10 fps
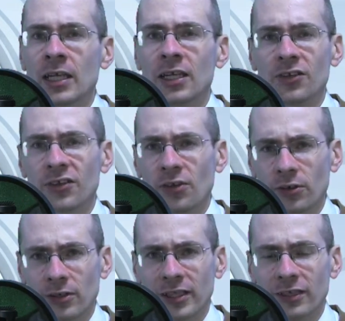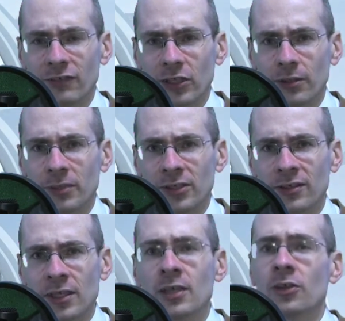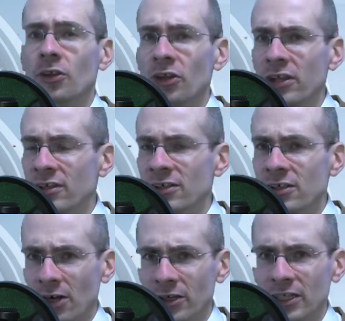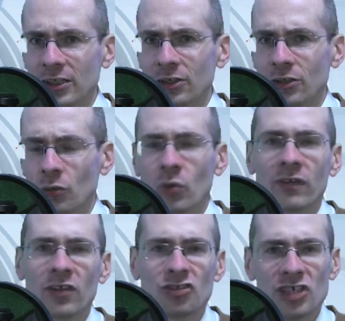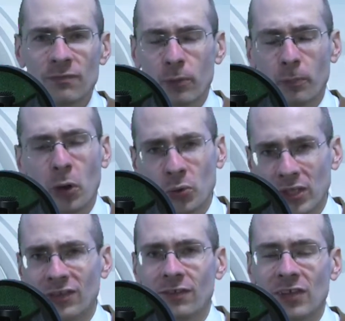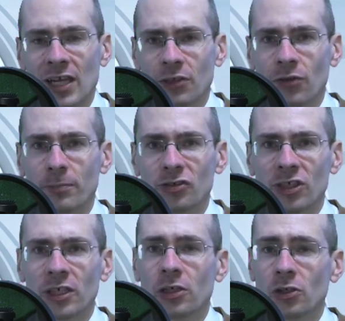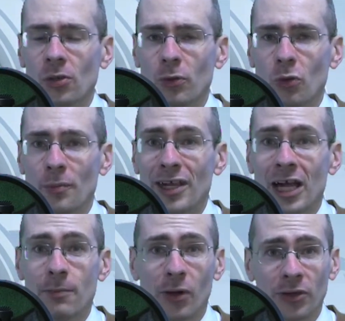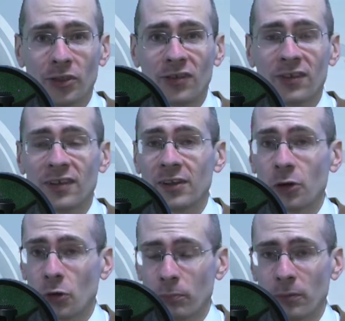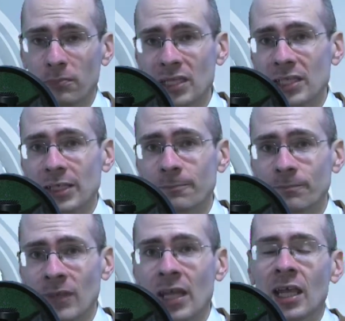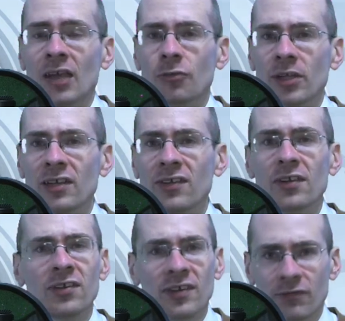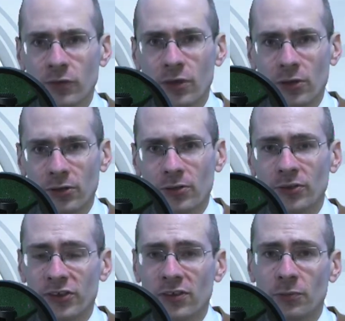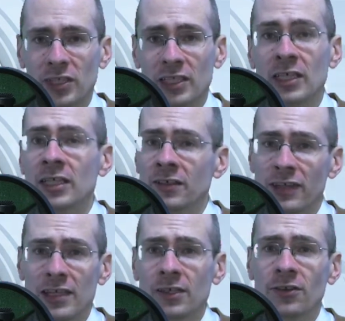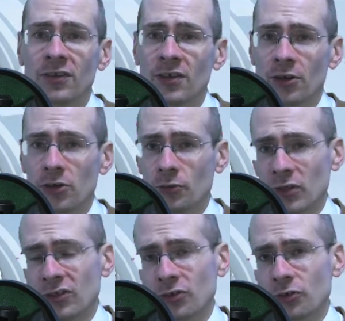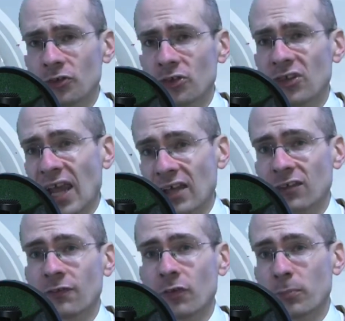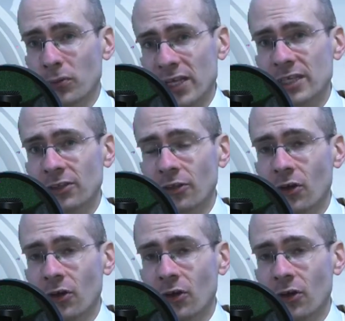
In a startling development, the London Guardian, one of the chief proponents of the anthropogenic global warming hypothesis in the corporate media, has released several articles this week taking the CRU researchers to task for breaking the